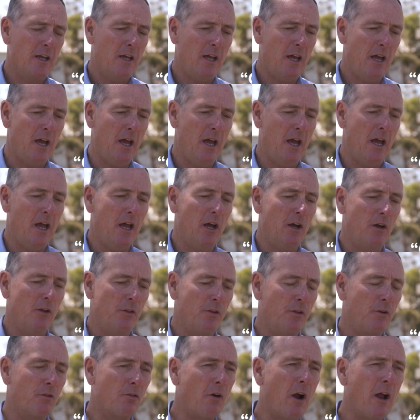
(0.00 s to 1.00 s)
uh,
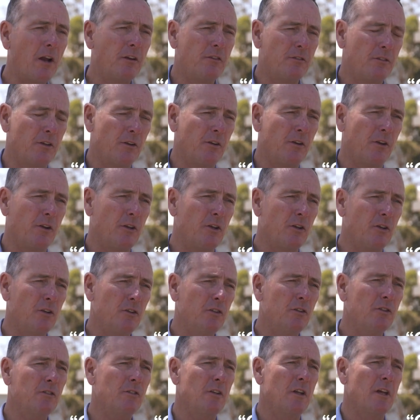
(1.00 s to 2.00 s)
the rates that are
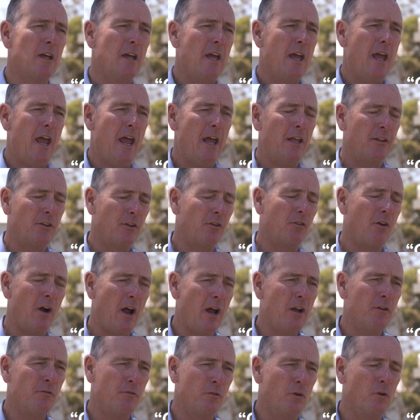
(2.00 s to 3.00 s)
used, and the
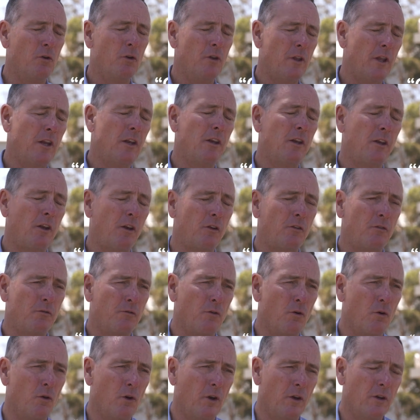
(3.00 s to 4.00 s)
rainfall then that has
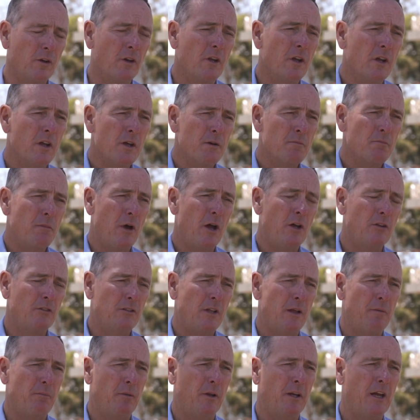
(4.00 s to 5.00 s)
fallen
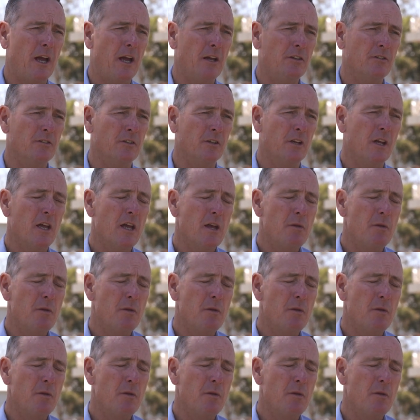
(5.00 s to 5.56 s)
post-application,